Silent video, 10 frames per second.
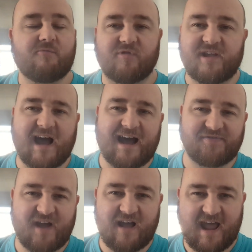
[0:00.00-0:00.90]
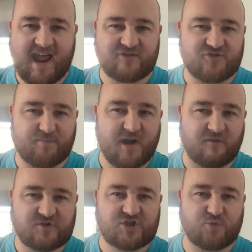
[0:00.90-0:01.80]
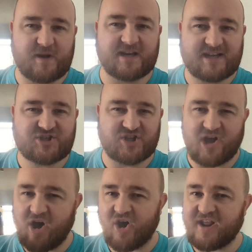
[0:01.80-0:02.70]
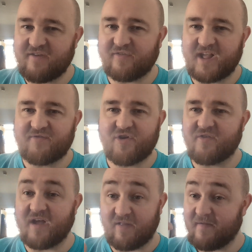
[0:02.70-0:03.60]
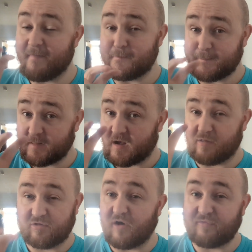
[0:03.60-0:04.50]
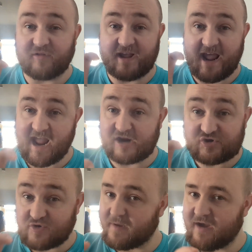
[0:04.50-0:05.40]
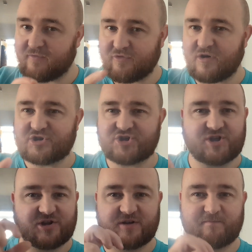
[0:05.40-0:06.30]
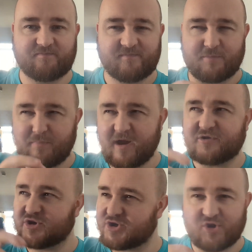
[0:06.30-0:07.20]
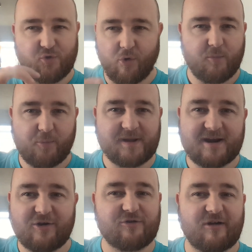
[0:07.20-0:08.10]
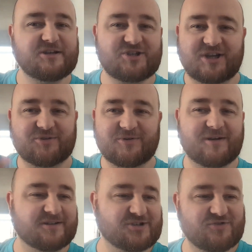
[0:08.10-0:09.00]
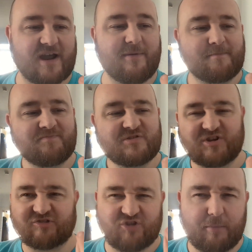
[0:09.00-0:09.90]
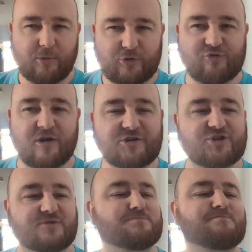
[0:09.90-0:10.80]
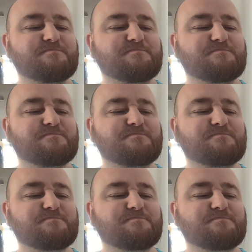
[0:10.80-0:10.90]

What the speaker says: really add that extra bit of sweetness and the honey flavor and a lovely extra bit of crunch to the, compared to just the normal peanut crunch. I don't know how to describe it. It's like double crunch.